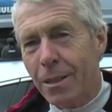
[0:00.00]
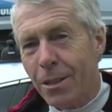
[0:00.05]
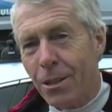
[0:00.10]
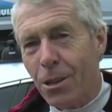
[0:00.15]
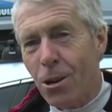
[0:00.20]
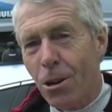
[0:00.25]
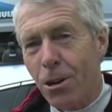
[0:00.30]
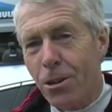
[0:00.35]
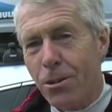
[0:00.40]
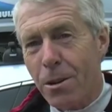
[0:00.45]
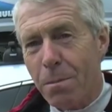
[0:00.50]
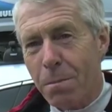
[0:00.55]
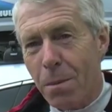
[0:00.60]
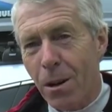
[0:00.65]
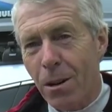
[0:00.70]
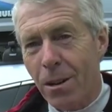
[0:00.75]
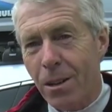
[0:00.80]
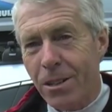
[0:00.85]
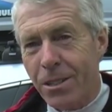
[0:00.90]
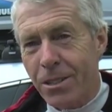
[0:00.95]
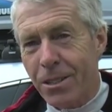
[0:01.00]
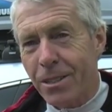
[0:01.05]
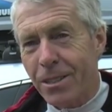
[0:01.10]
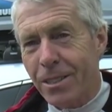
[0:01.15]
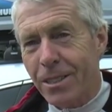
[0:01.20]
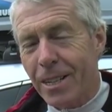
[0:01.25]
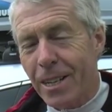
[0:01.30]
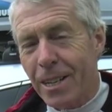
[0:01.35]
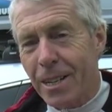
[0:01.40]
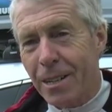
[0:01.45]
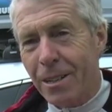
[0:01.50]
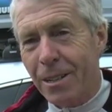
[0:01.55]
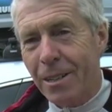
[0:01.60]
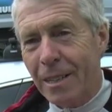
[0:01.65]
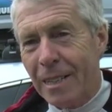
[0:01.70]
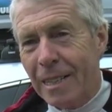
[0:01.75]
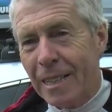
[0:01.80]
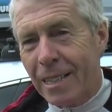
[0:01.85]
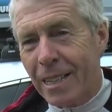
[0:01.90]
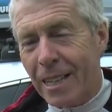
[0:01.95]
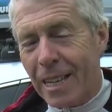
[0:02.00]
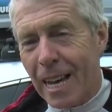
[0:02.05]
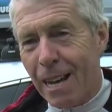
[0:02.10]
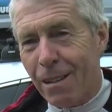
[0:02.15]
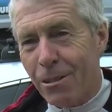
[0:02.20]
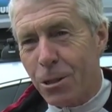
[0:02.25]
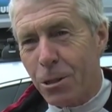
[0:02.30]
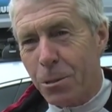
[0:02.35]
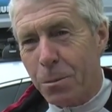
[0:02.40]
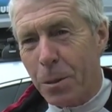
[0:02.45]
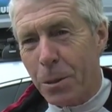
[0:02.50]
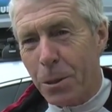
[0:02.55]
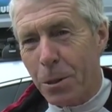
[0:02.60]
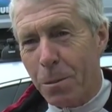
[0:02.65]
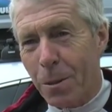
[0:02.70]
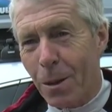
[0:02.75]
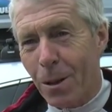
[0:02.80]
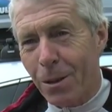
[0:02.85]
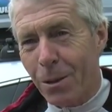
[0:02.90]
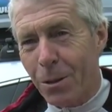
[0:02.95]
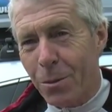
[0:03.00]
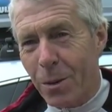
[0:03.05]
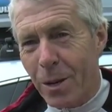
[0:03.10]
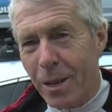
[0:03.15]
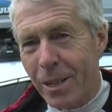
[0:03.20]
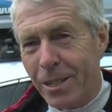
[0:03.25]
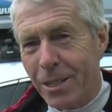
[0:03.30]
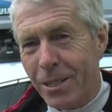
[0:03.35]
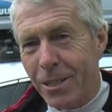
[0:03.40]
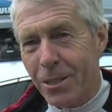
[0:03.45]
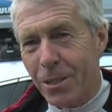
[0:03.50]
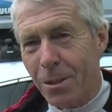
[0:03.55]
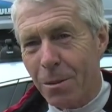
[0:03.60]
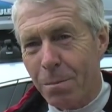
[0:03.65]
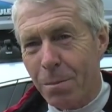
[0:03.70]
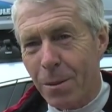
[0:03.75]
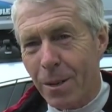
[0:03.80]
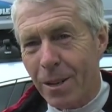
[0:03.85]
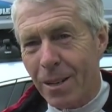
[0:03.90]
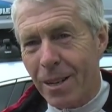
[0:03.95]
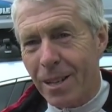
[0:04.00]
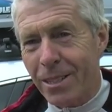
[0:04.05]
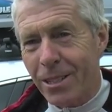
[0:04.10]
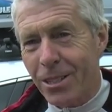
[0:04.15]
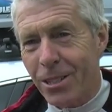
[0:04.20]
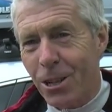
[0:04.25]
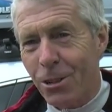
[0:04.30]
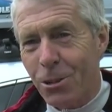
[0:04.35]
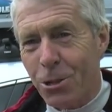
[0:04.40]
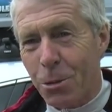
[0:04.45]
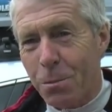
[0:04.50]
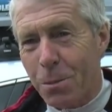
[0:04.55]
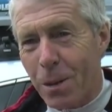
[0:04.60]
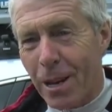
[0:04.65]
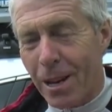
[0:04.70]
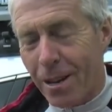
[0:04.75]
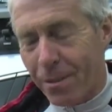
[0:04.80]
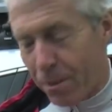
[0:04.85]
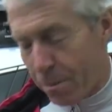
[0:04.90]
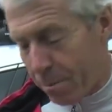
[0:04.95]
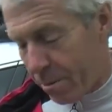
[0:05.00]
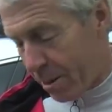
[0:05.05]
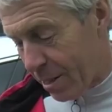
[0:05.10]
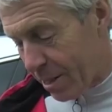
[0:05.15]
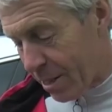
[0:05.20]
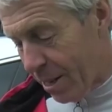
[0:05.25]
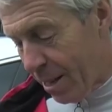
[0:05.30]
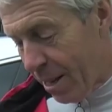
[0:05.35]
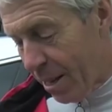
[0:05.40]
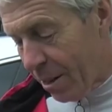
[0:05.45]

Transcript: the concrete bollards that the council's put up along the way to stop antisocial behaviour perhaps,